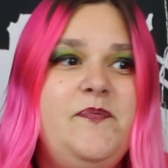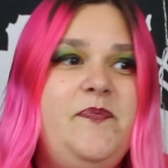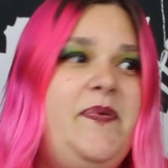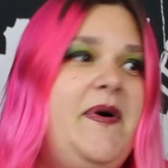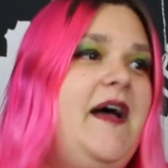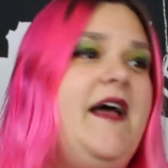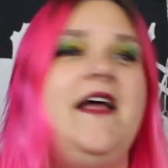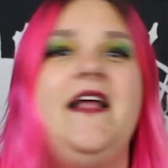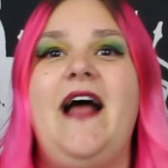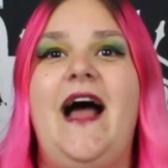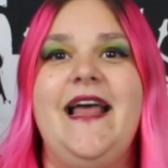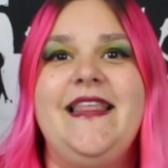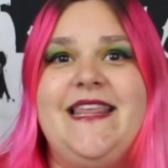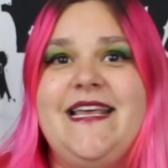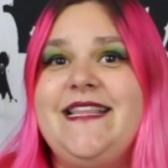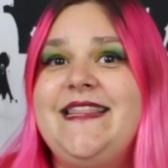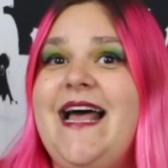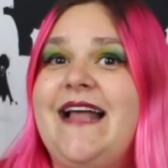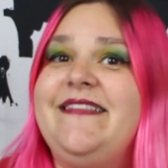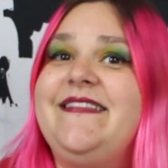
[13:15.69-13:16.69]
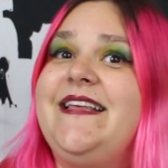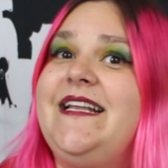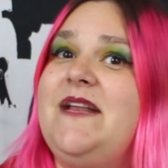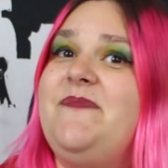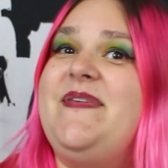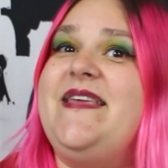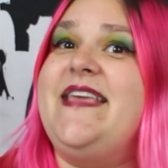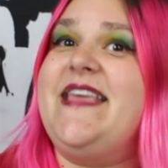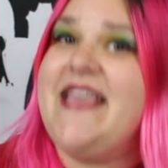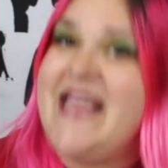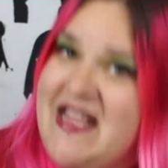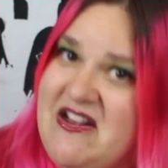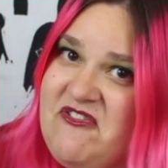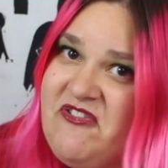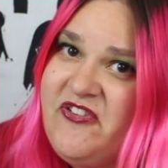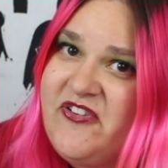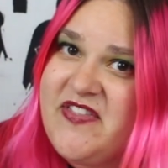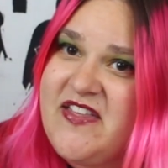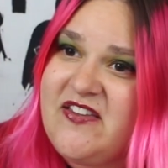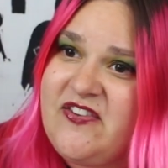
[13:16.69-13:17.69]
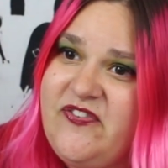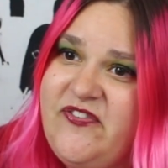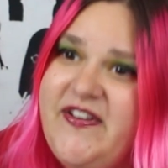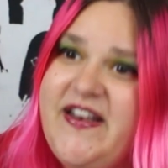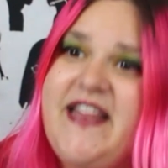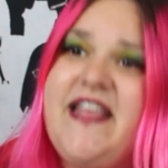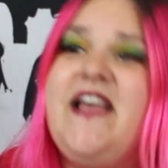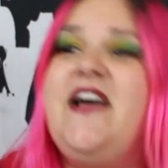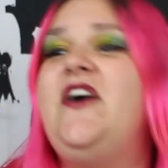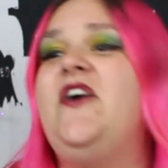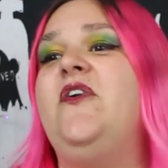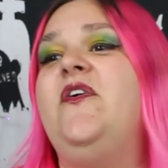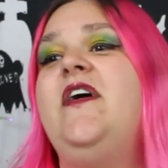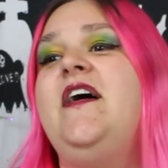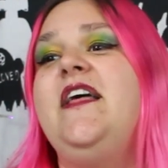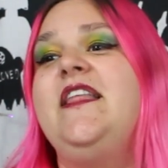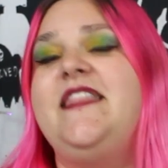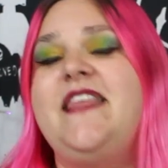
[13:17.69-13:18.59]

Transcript: But I think that's going to be it for this video.